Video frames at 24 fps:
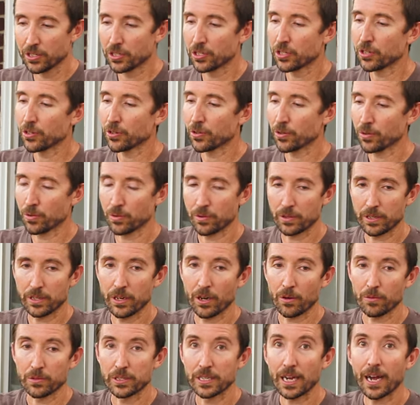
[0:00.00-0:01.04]
to,
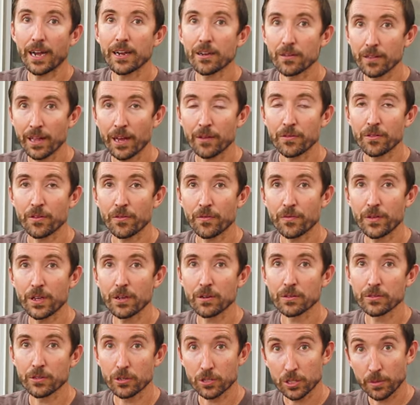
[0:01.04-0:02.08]
you know, dial out in the
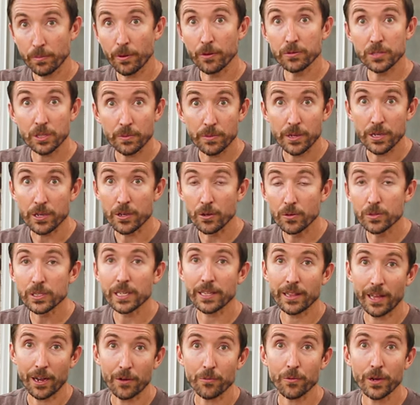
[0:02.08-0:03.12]
field. You're supposed to be
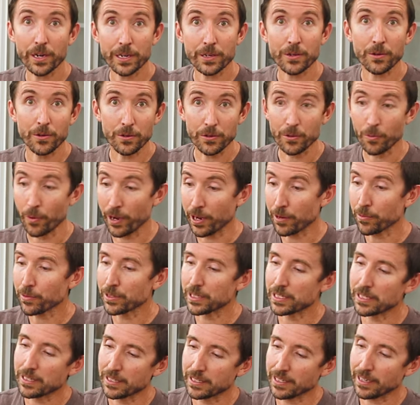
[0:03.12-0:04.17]
using that reticle the way it
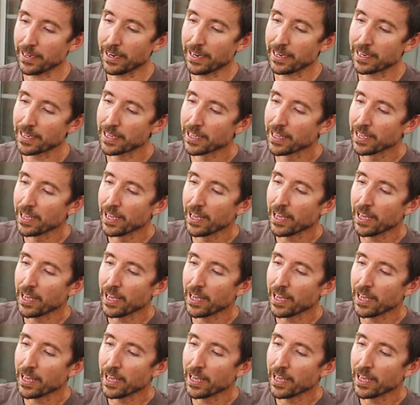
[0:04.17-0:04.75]
was designed.